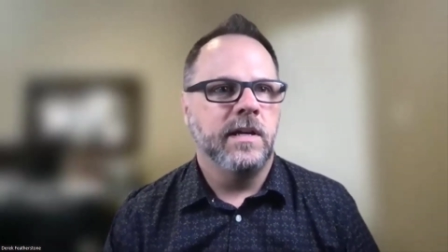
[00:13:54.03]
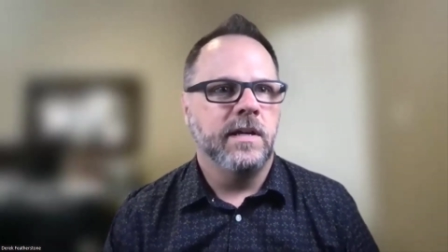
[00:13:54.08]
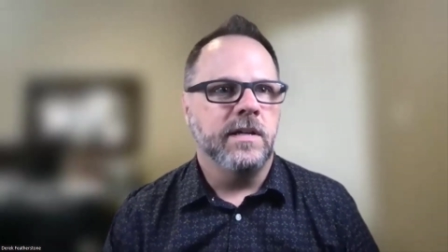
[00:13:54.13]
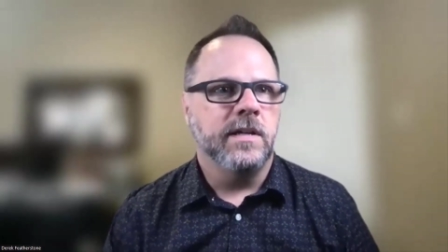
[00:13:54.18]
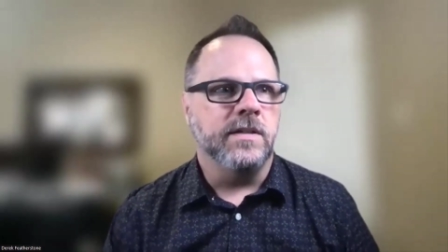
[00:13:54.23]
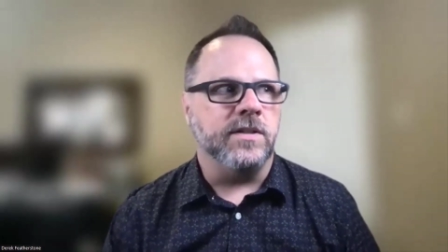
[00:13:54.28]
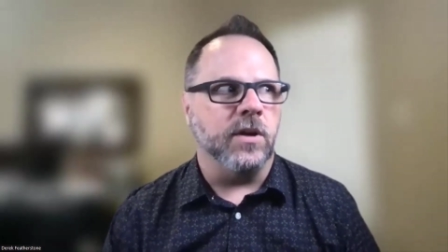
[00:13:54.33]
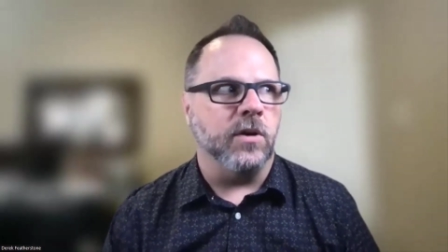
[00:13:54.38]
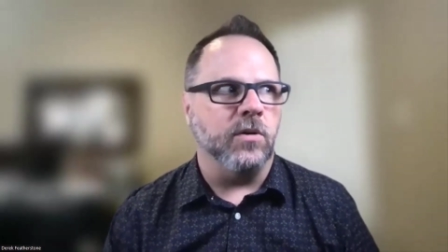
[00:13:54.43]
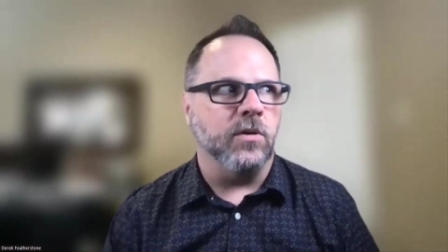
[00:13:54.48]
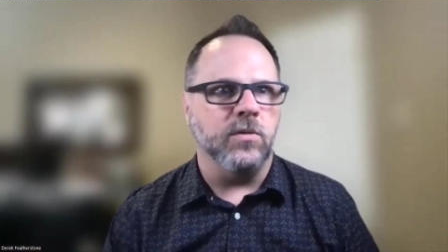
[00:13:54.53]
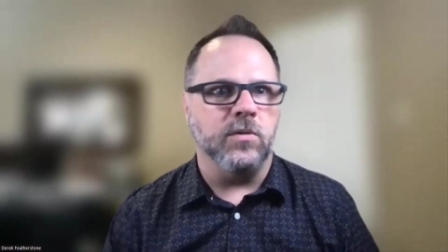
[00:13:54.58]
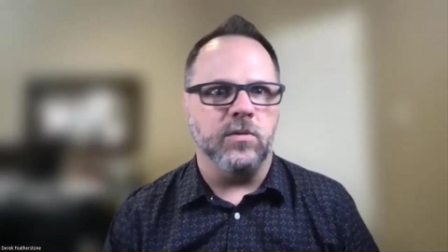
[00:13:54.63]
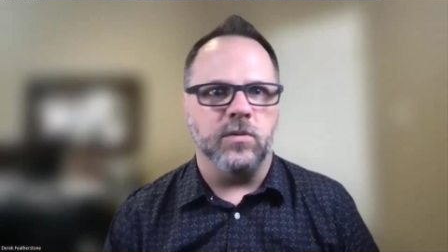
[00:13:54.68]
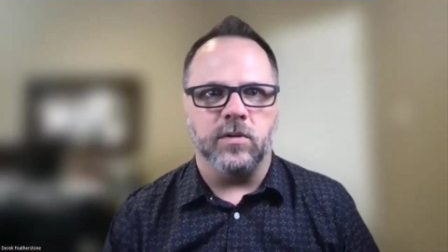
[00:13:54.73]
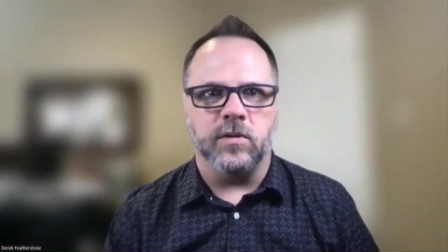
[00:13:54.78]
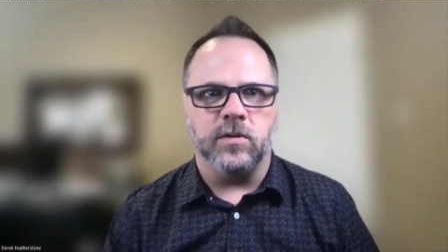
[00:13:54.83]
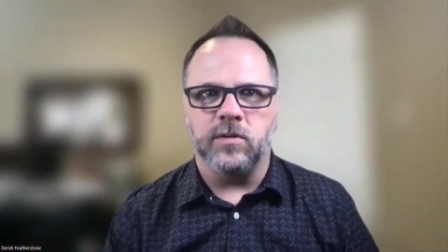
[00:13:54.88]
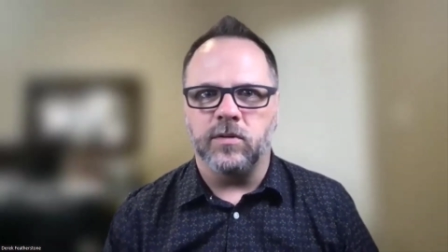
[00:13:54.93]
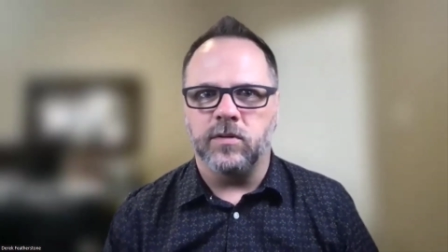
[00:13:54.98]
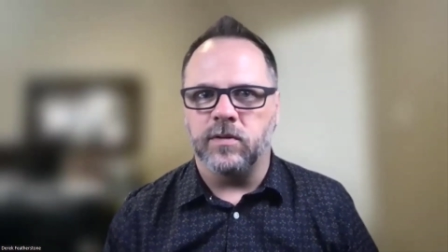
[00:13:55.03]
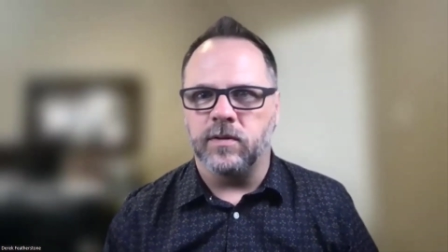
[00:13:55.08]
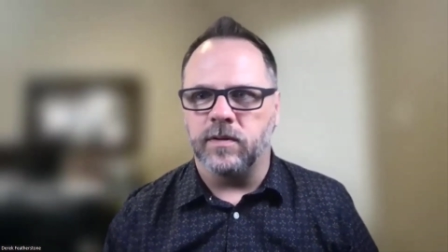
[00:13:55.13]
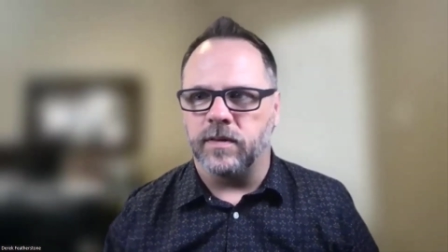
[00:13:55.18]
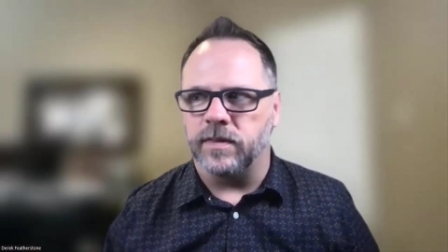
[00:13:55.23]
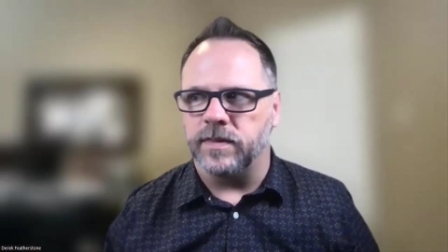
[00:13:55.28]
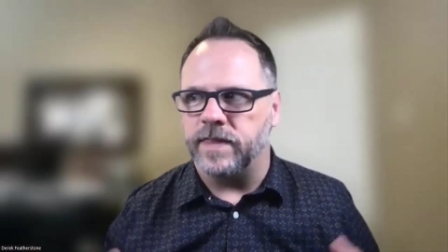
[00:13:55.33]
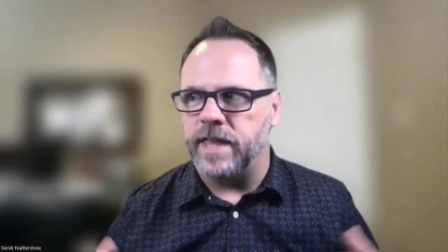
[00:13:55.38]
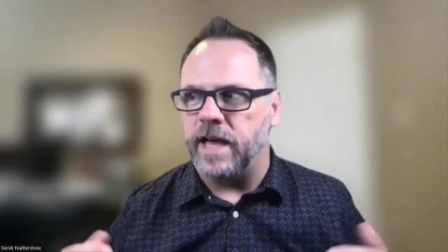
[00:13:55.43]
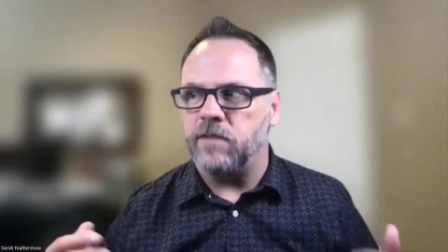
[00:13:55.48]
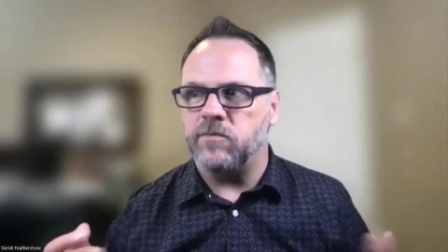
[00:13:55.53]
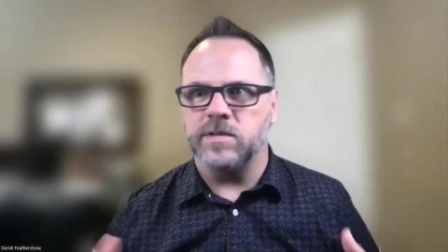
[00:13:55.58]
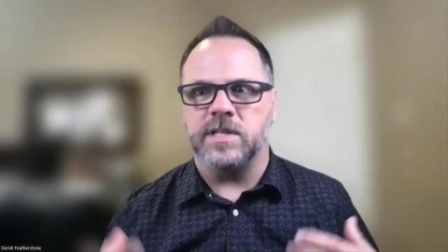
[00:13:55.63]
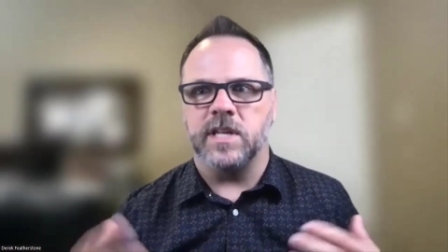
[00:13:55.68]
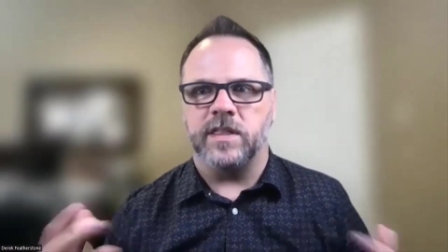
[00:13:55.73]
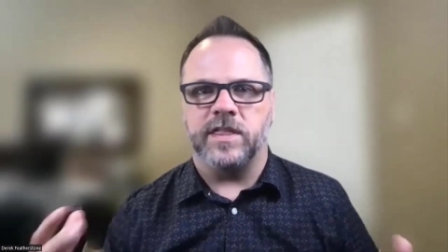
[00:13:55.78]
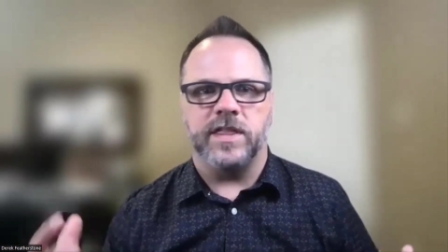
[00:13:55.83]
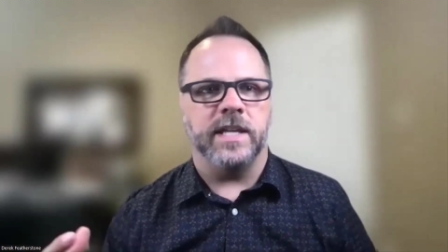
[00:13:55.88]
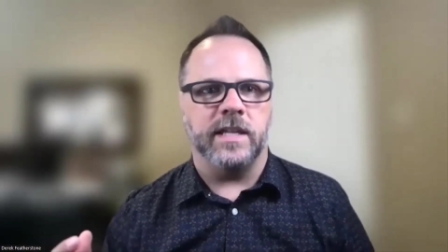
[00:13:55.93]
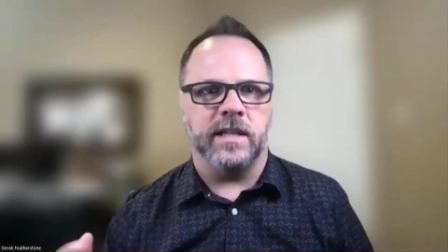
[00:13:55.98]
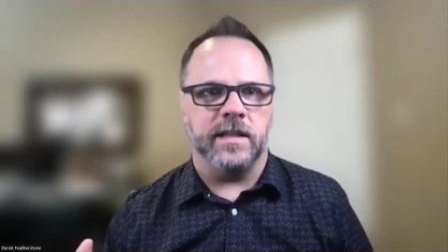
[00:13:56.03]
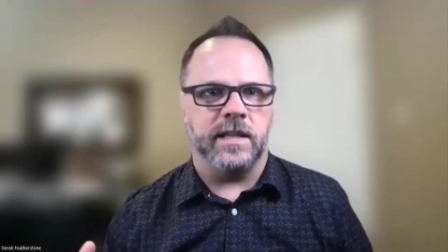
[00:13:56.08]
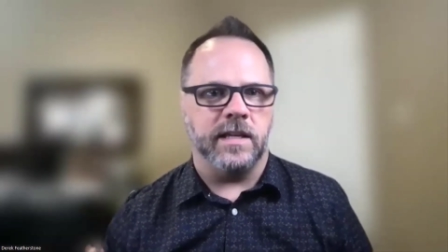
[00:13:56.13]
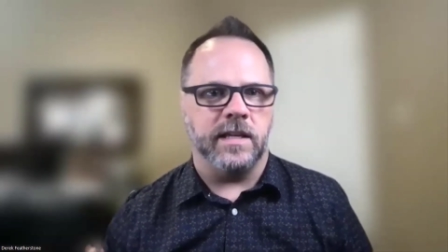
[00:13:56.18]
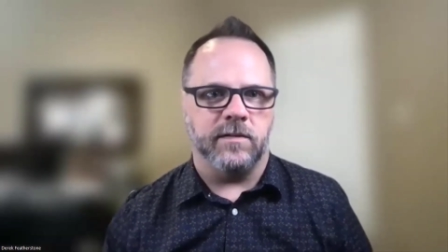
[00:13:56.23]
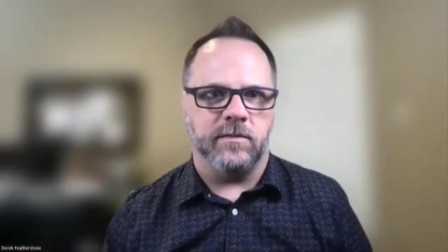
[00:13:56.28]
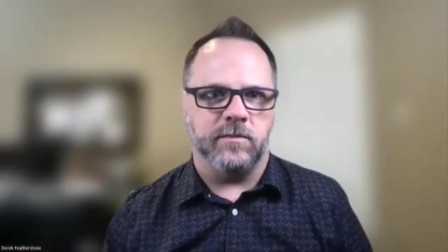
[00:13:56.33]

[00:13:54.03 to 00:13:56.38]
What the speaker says: So that was a thing